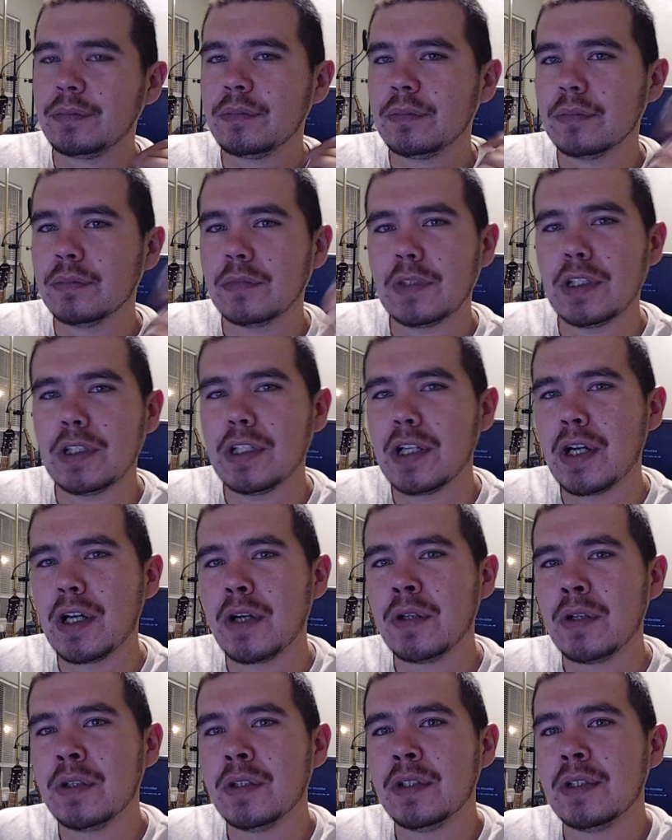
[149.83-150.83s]
you
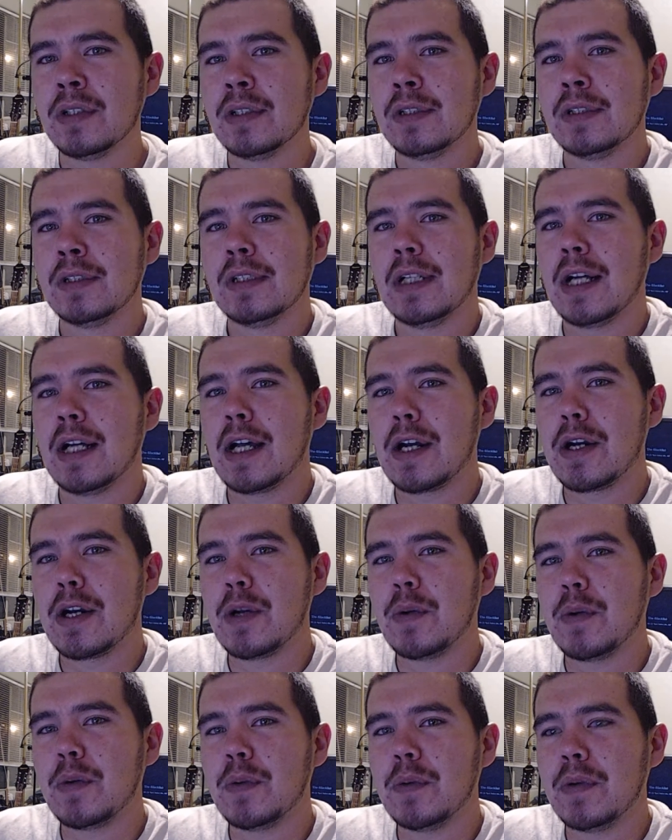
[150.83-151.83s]
know, I don't
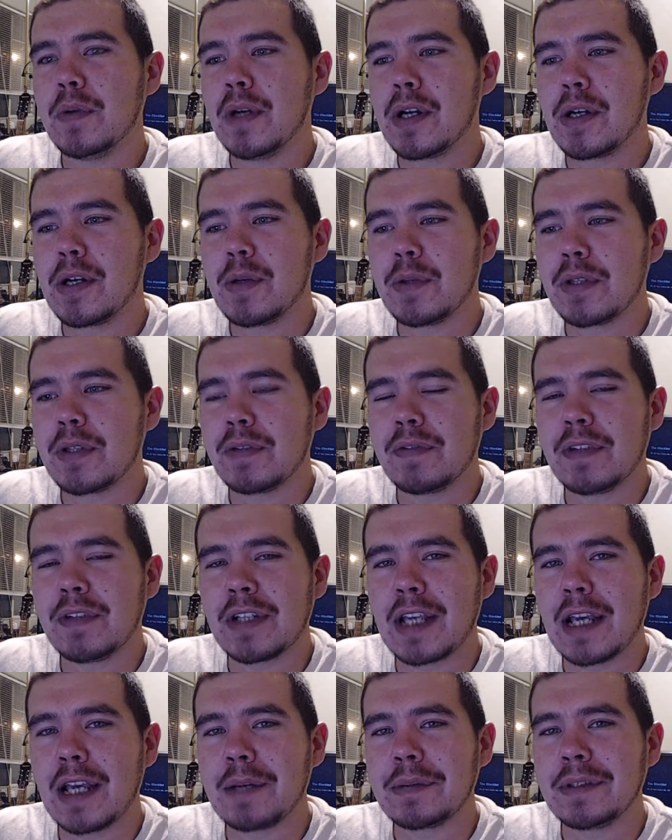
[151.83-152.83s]
know what the fuck
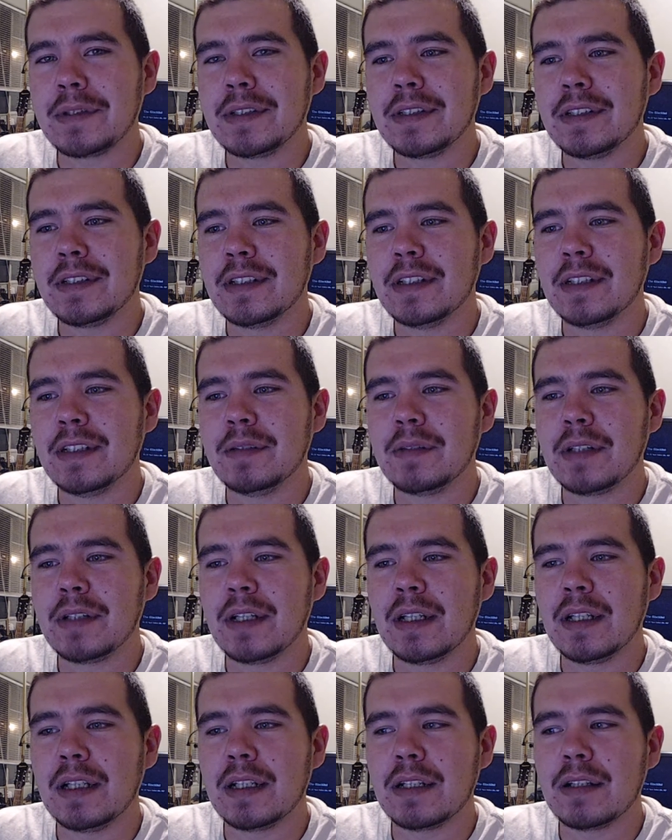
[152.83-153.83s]
happened. They're
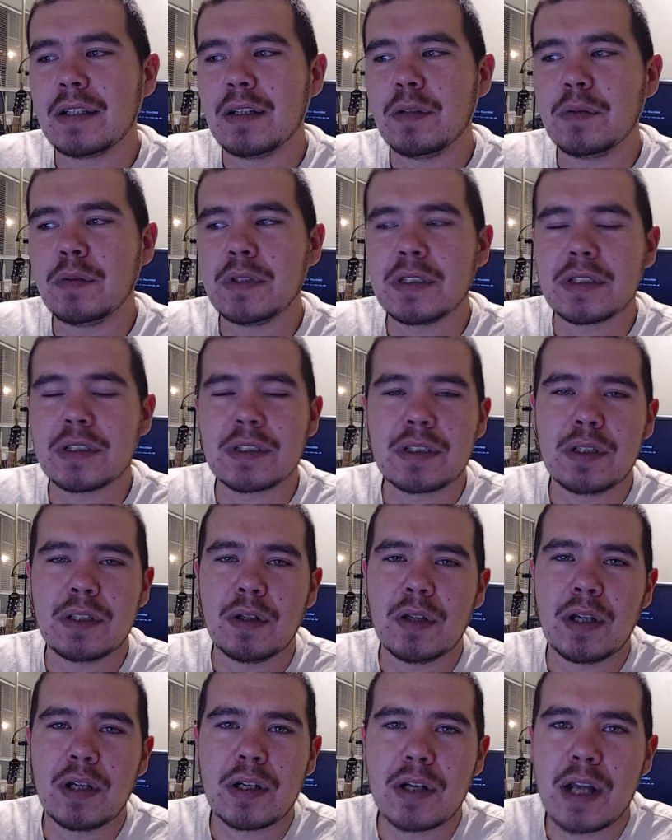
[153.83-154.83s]
like, oh, we just no
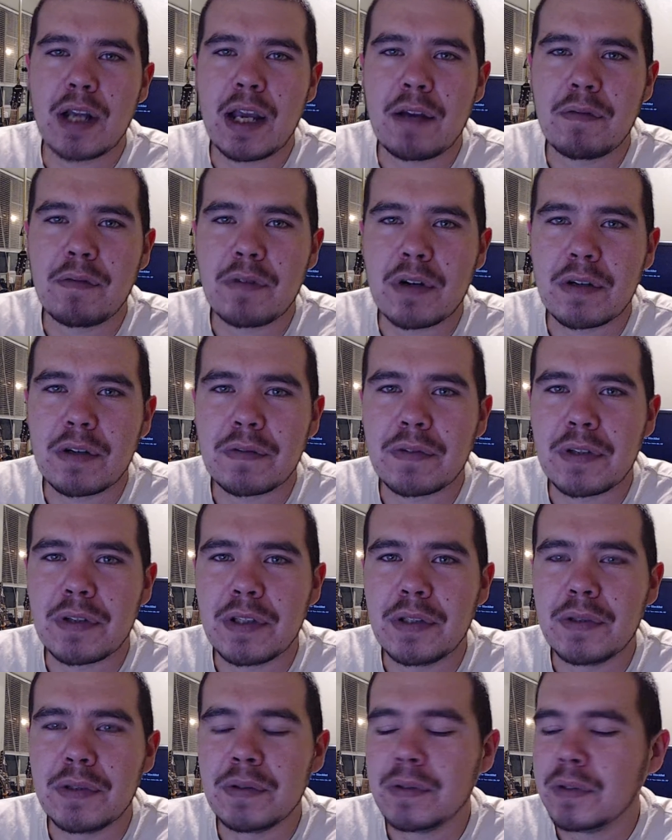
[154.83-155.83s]
longer have work for
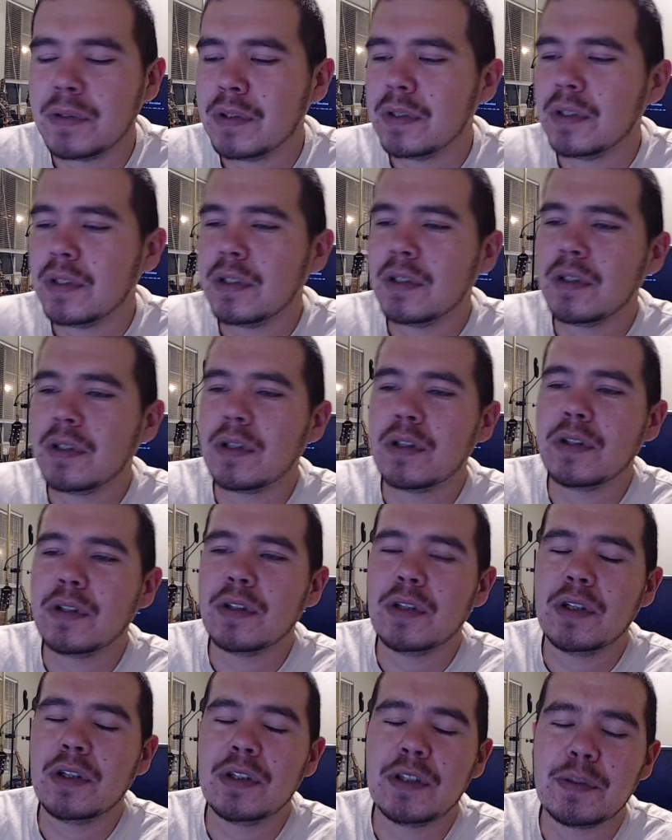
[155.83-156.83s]
you, or
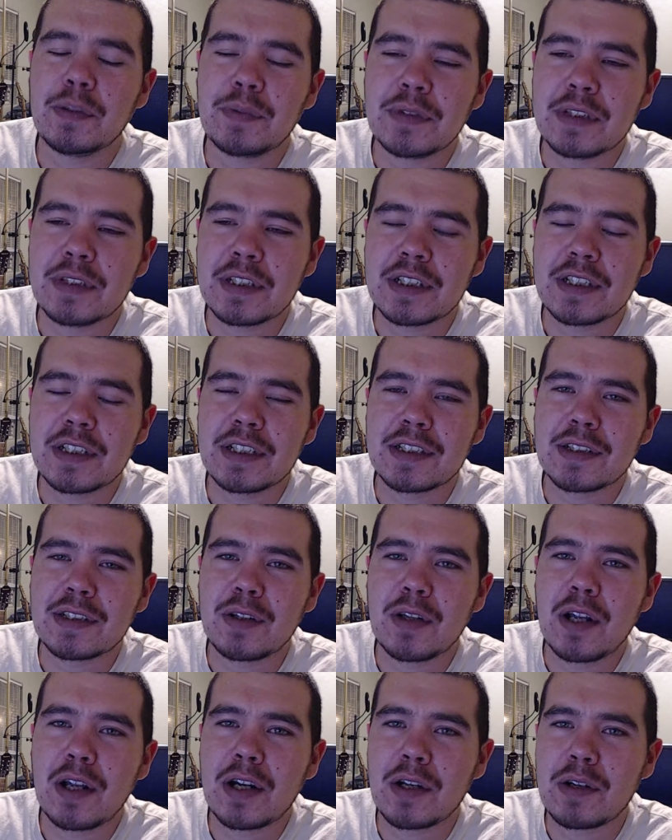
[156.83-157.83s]
your position is no
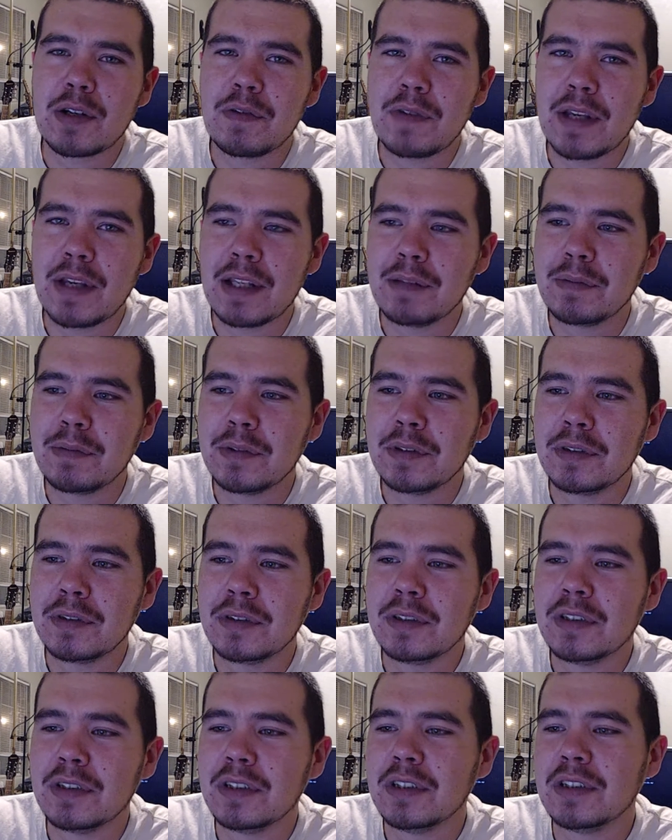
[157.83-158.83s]
longer available.
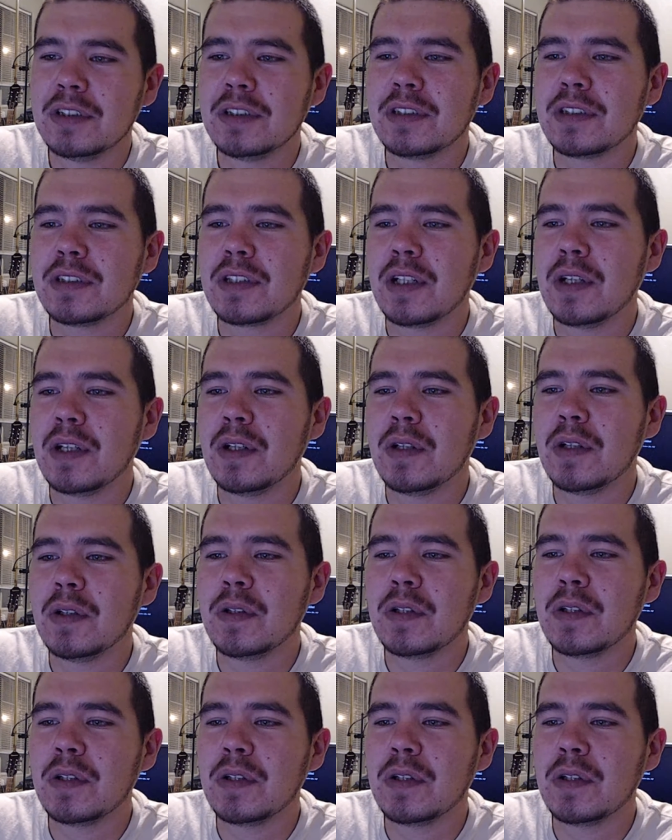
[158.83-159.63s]
So